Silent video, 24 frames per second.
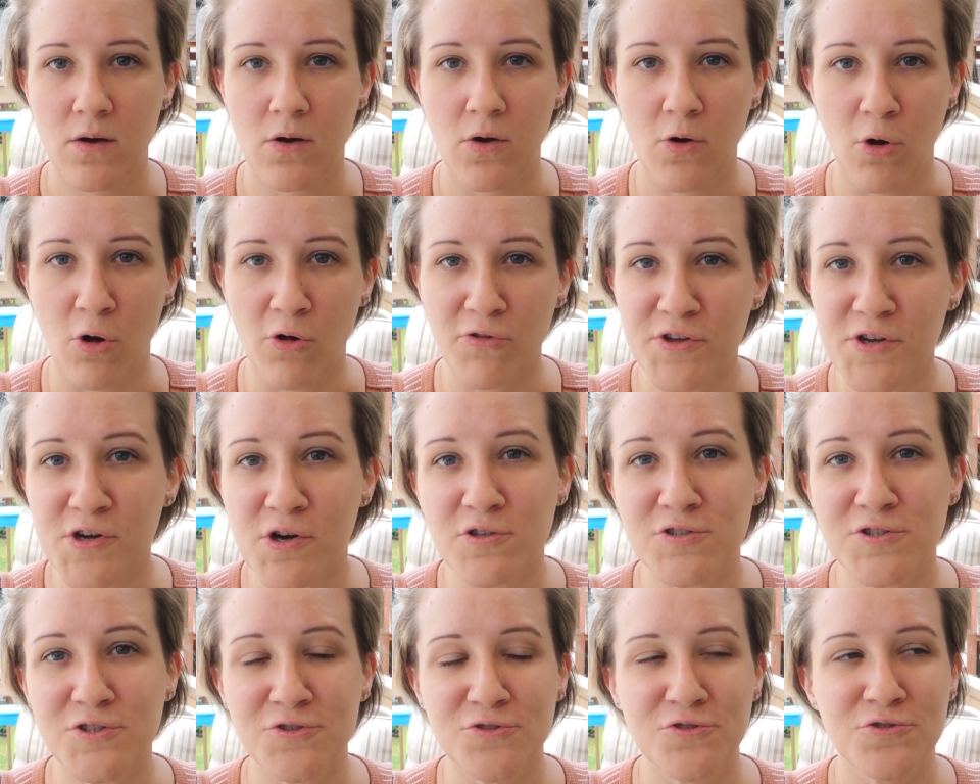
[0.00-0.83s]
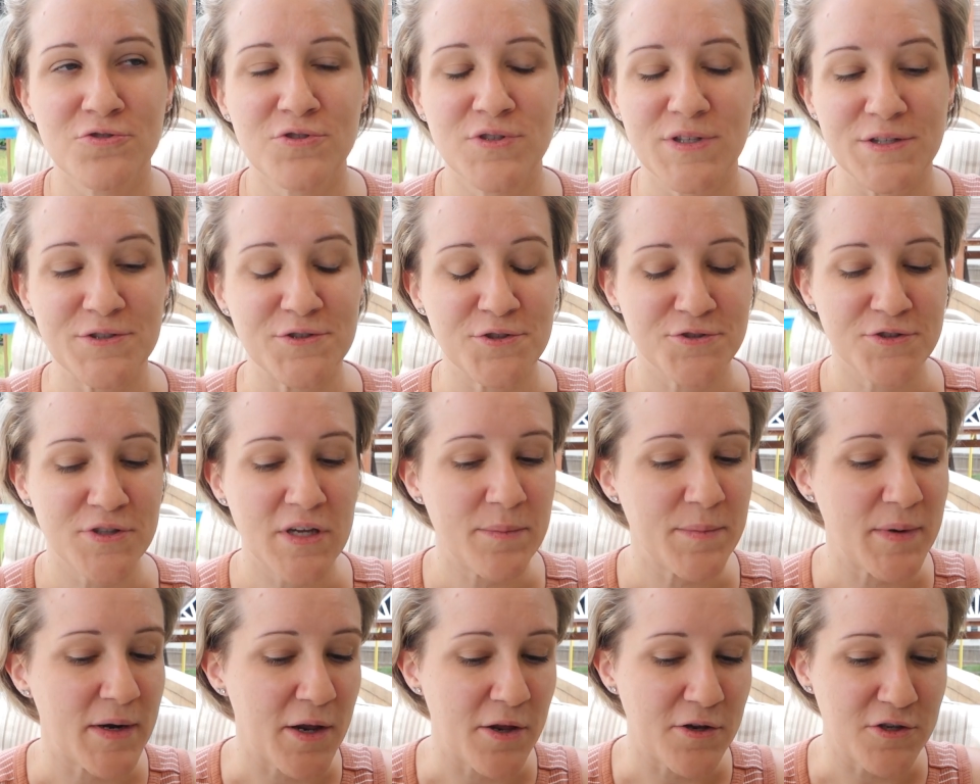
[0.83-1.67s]
all the old screws, I took
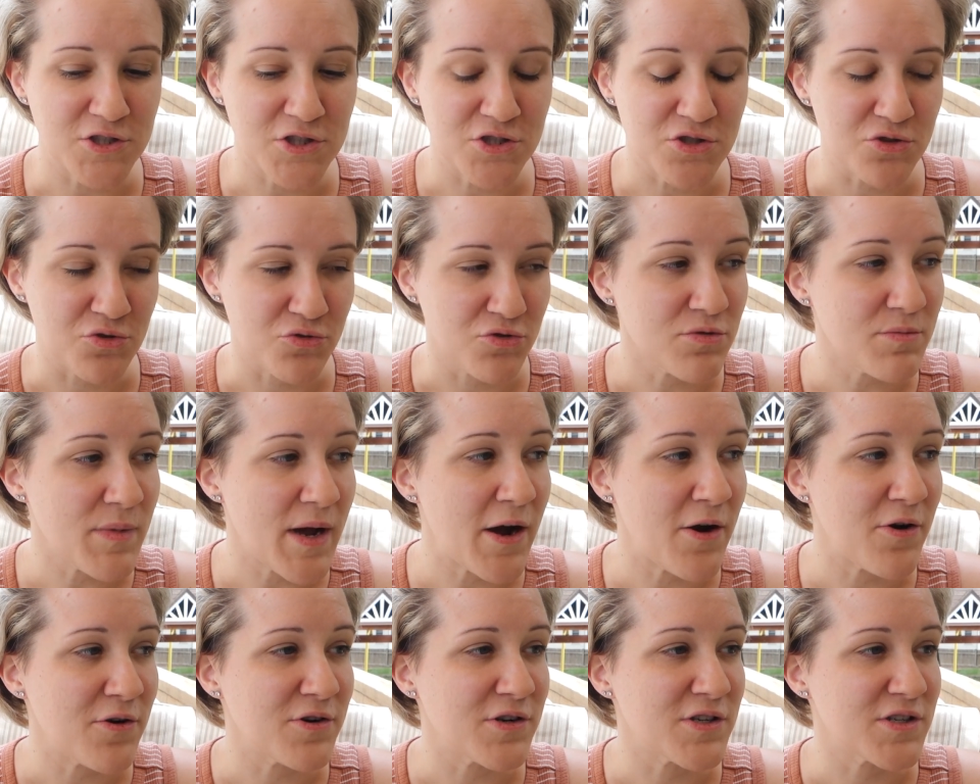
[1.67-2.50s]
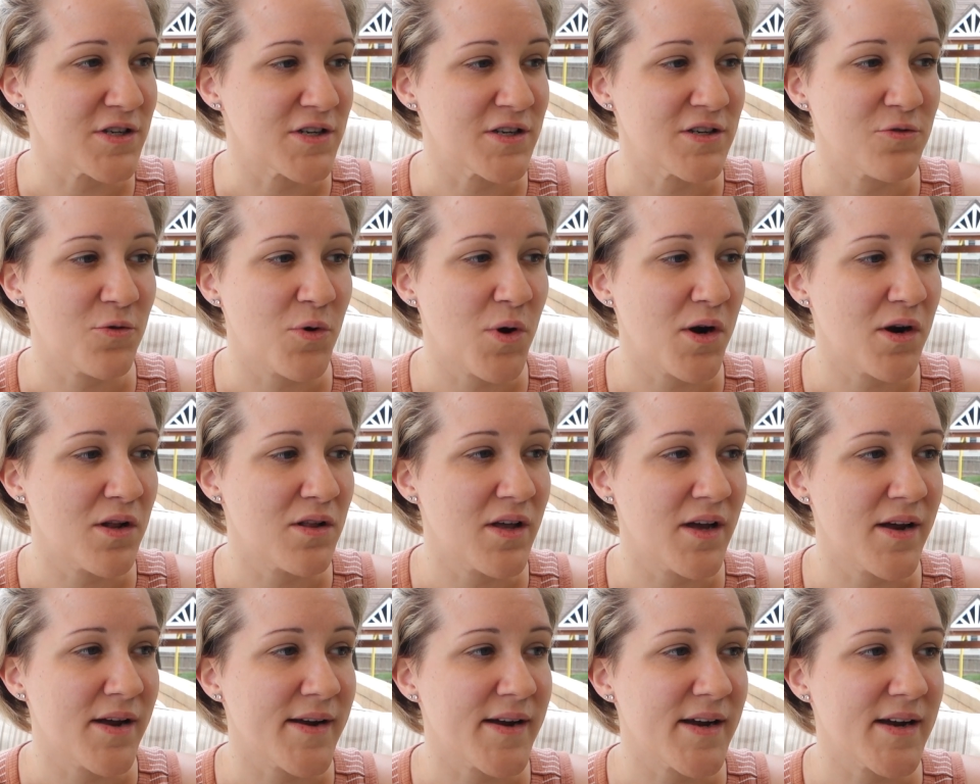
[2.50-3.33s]
them and I just threw them out because I didn't want to
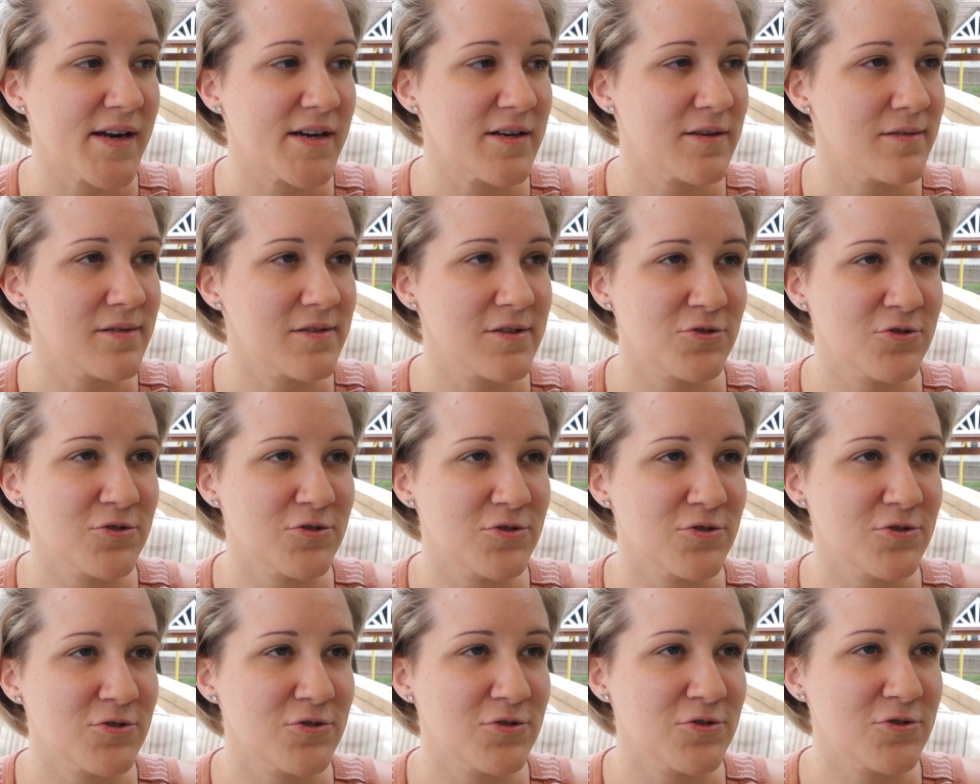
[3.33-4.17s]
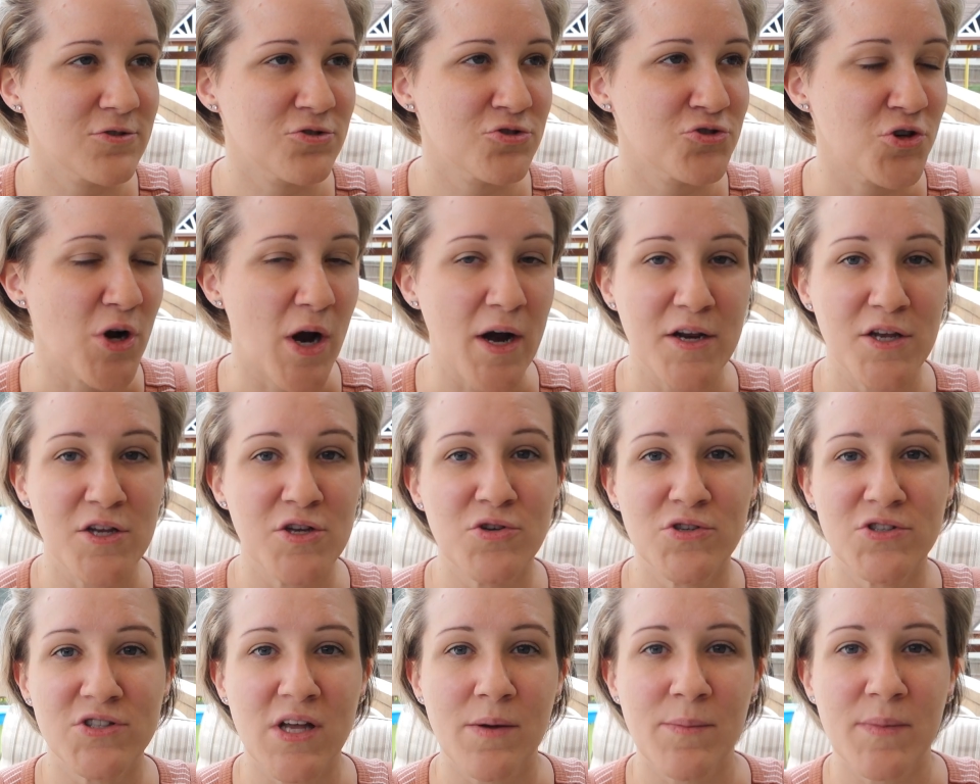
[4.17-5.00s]
like try to
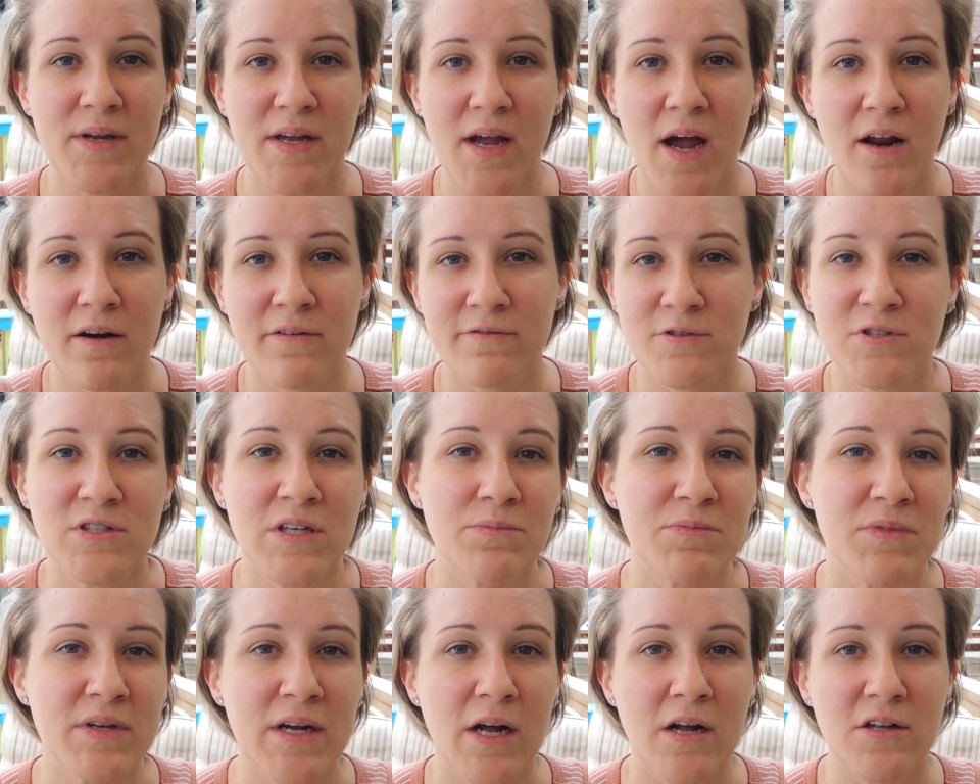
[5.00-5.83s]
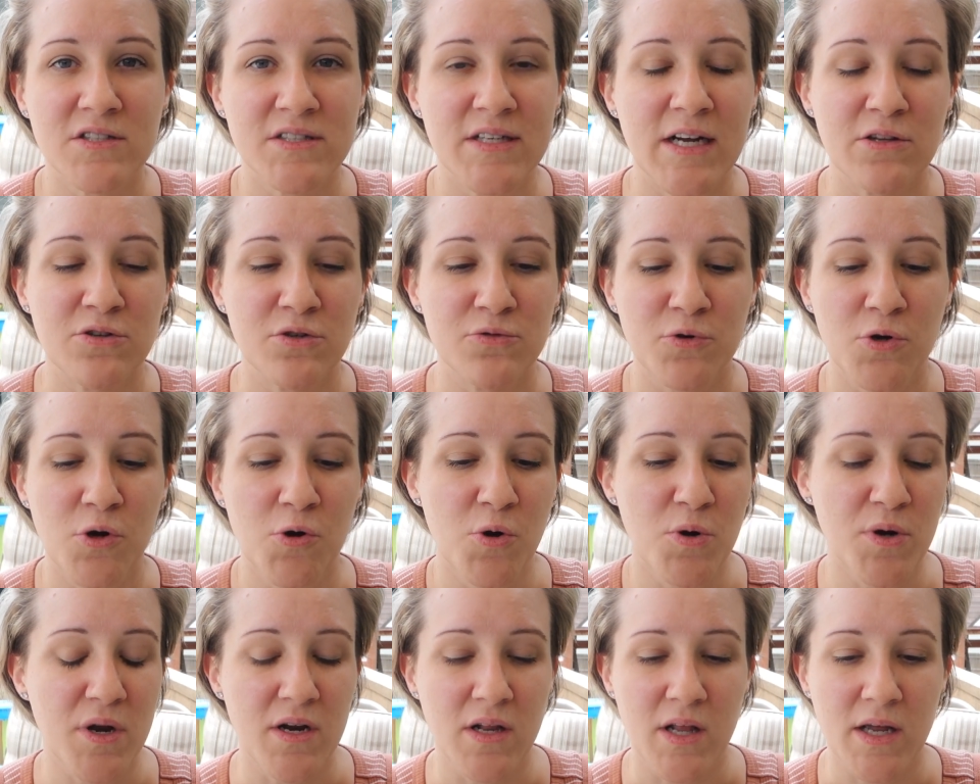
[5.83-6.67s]
use them again for something else down the
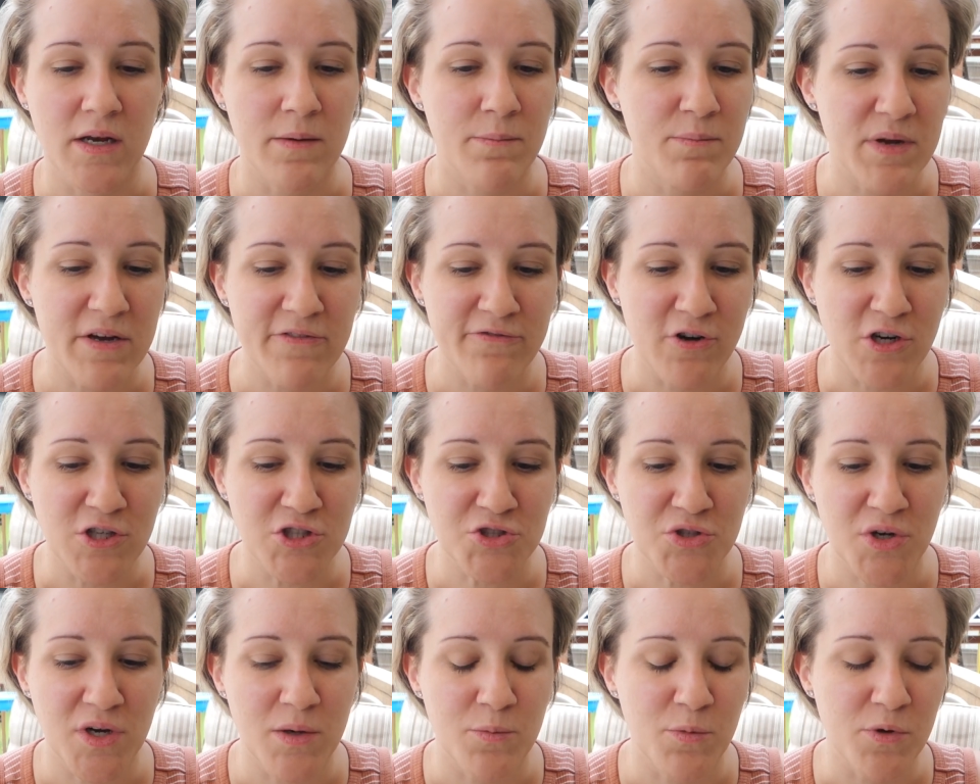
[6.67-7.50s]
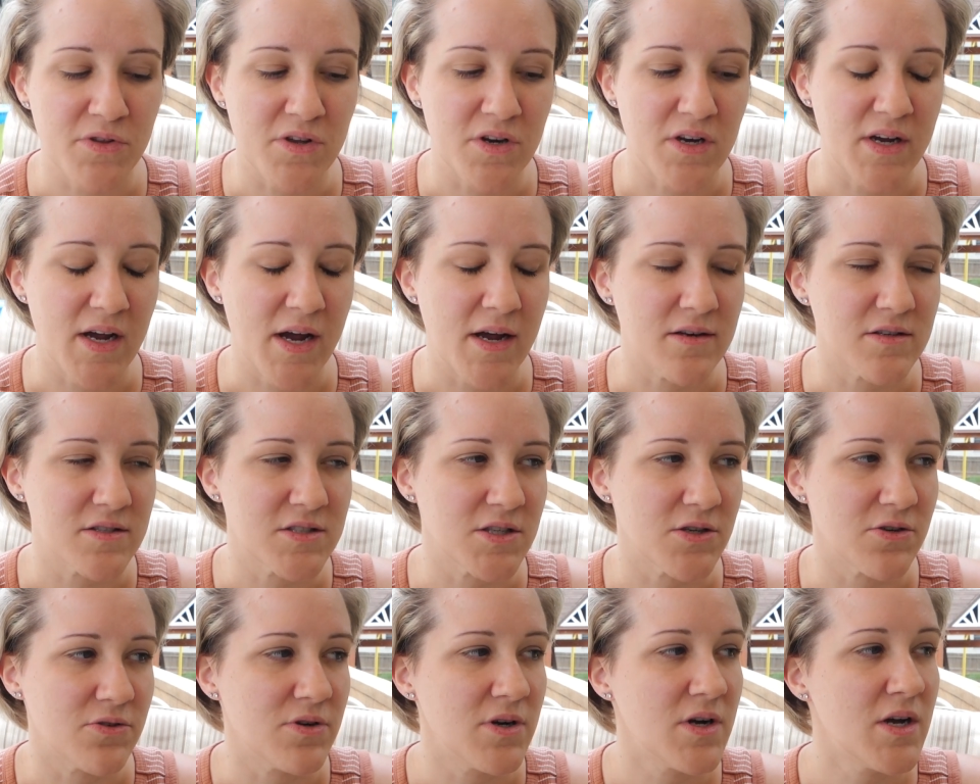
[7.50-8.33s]
road and like be frustrated with it again.
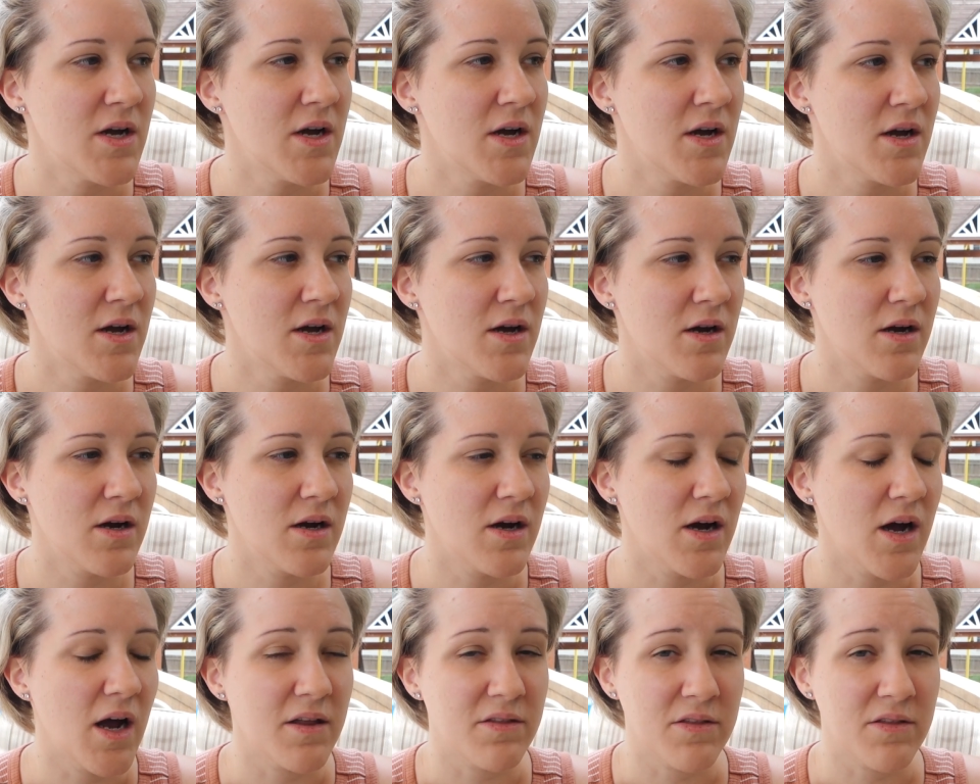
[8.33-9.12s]
So I